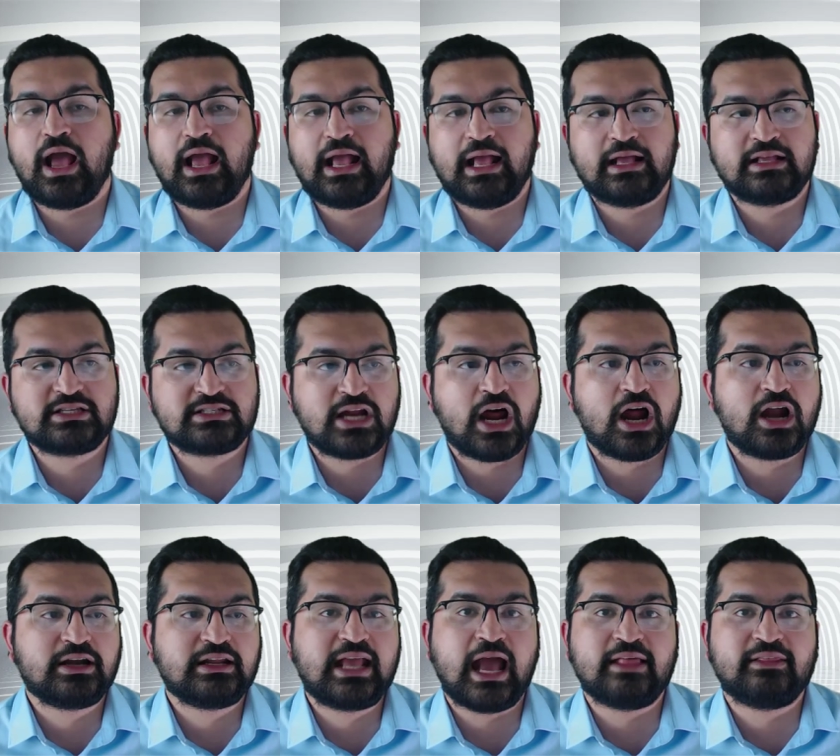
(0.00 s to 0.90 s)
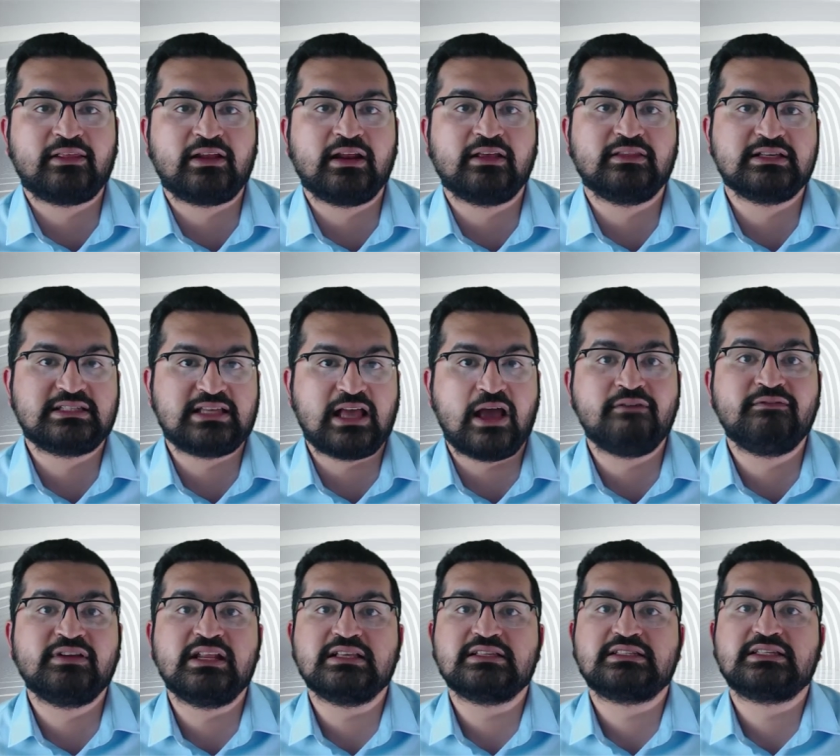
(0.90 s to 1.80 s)
start gathering these
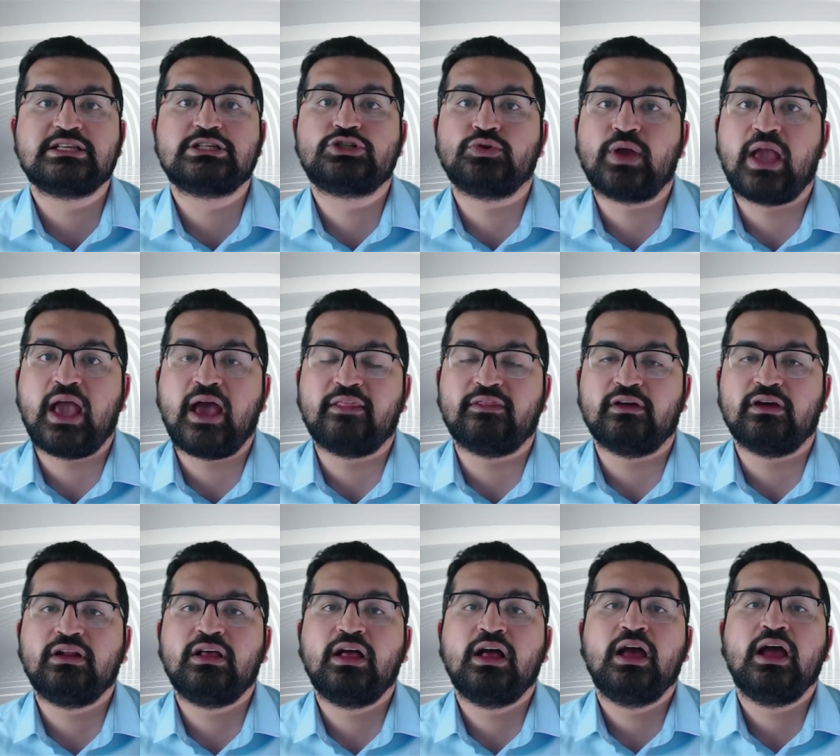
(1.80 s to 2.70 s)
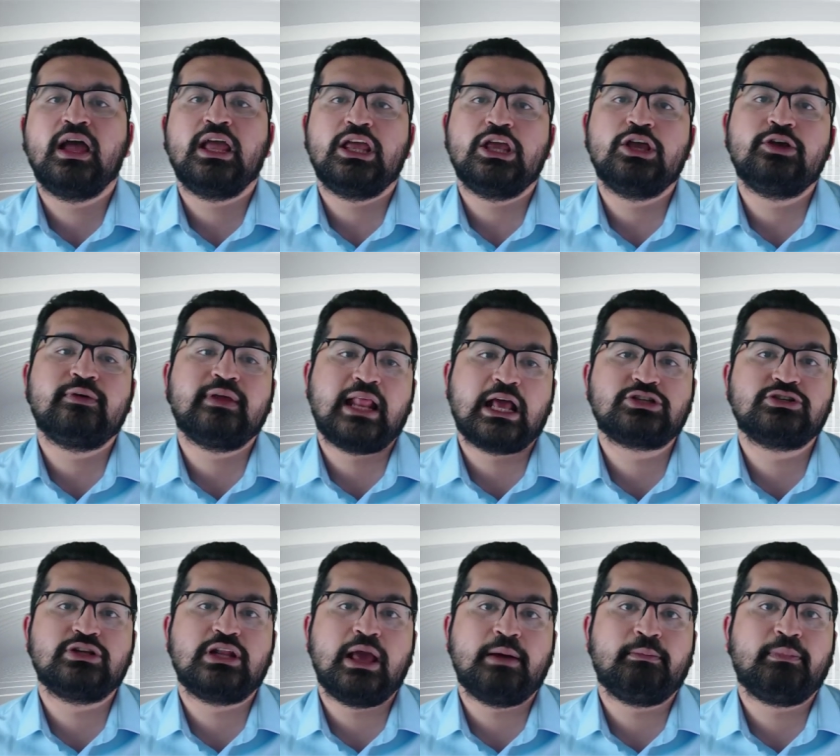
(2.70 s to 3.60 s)
evidences together, you can
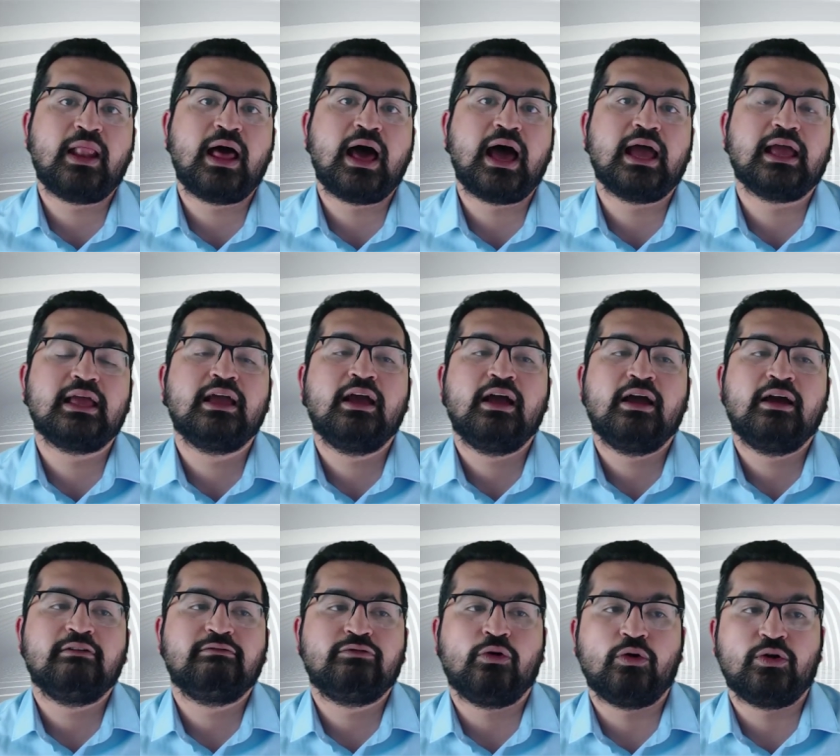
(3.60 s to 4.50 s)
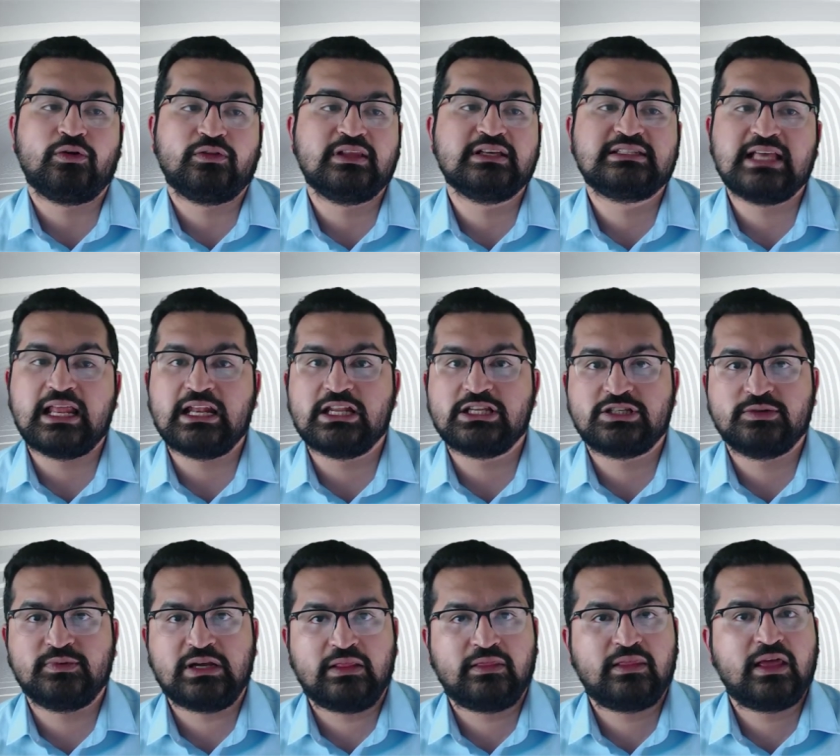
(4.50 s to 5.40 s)
actually apply for this
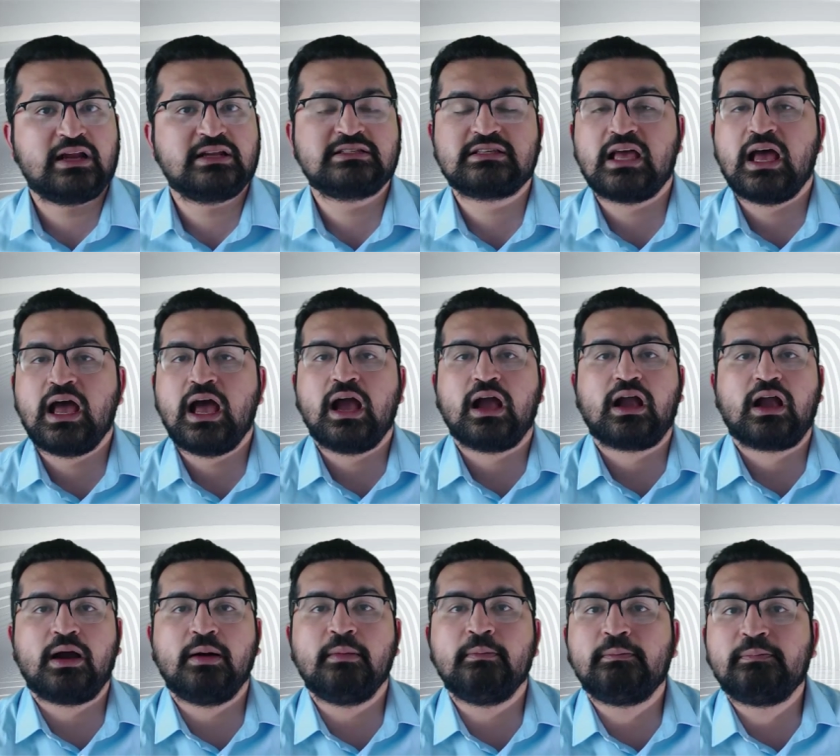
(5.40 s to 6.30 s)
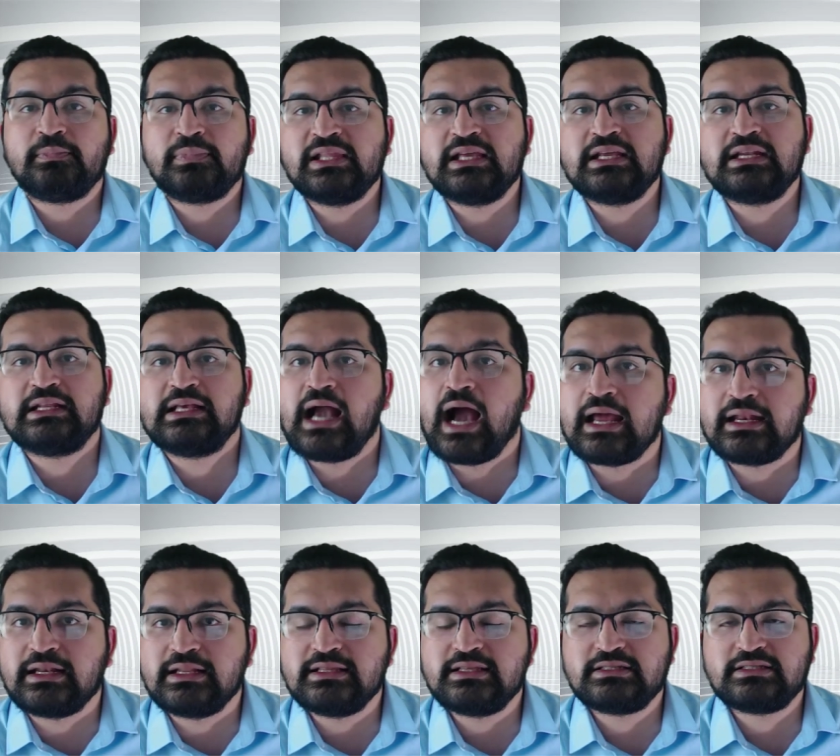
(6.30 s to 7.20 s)
eligibility. There is complete
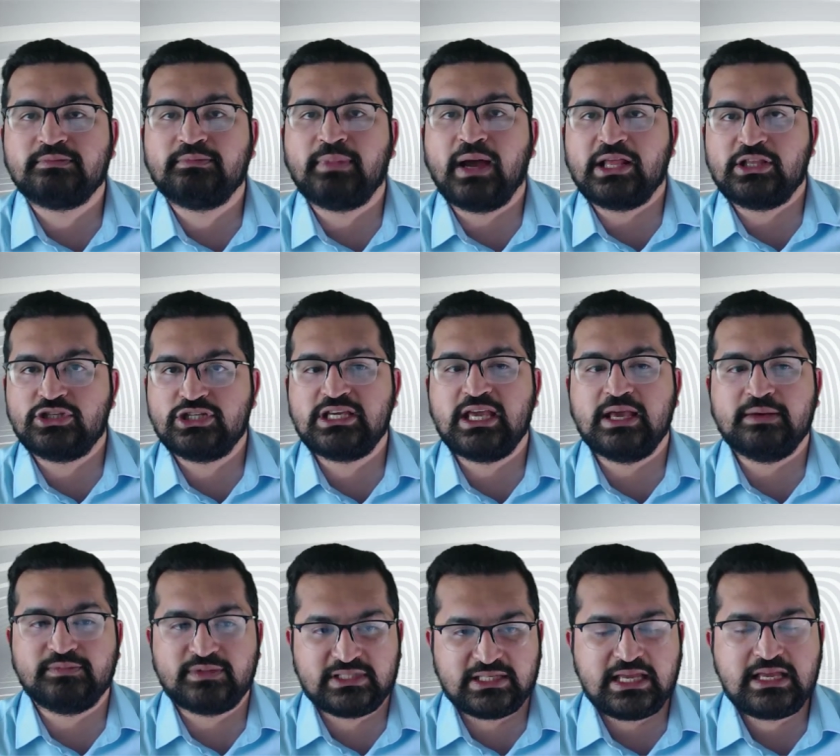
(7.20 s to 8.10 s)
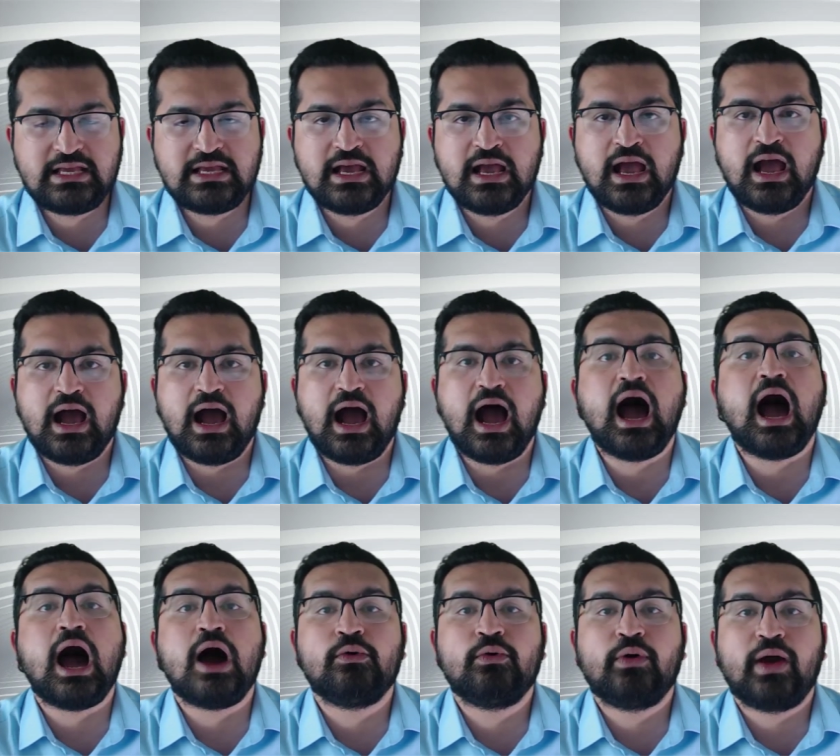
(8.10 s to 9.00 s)
guidance by GMC
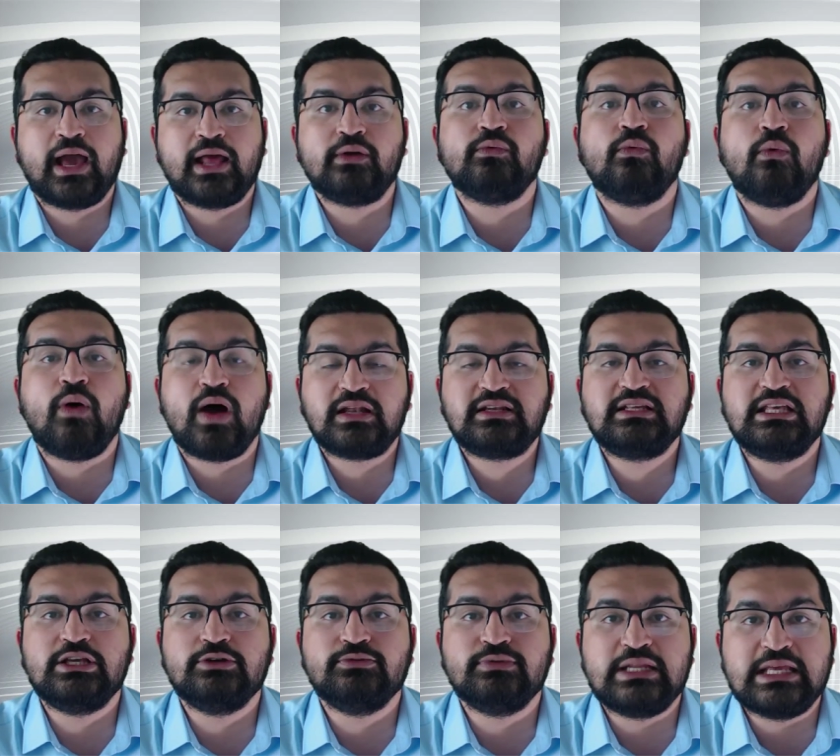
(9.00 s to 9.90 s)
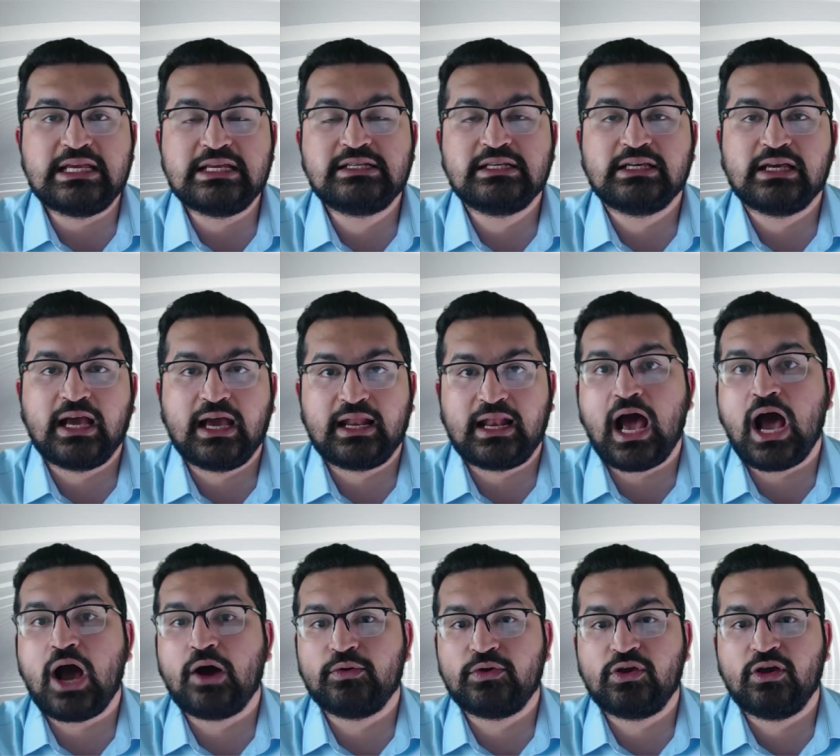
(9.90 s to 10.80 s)
how and what you need and
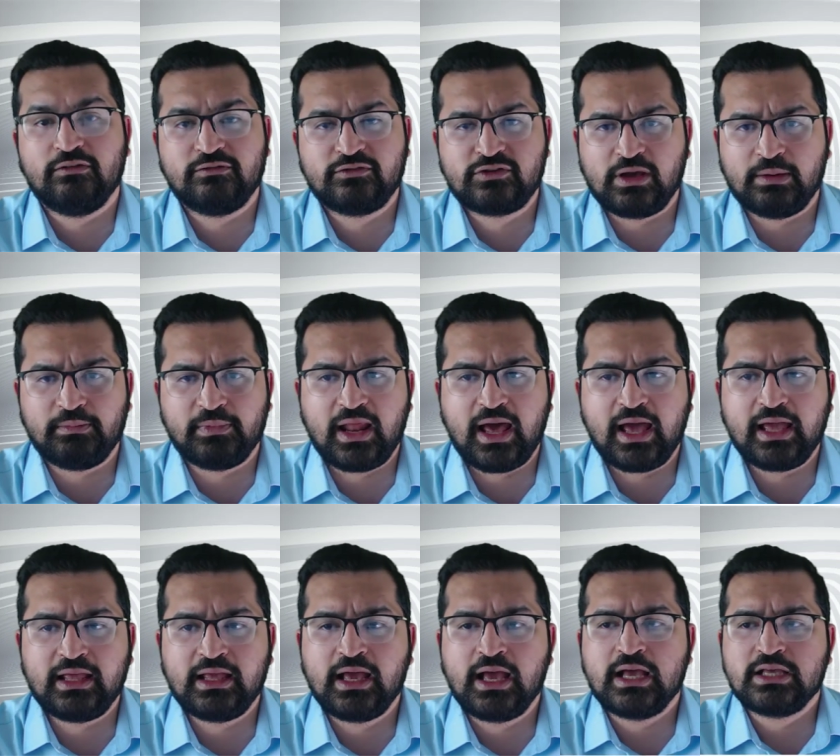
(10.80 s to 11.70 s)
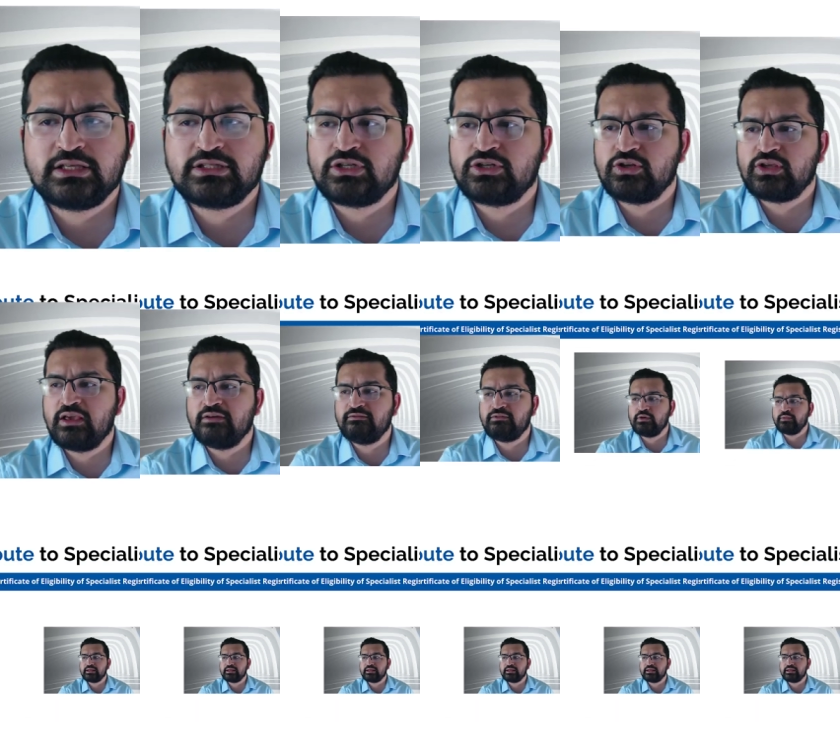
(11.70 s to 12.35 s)
how you have to apply. So to give you a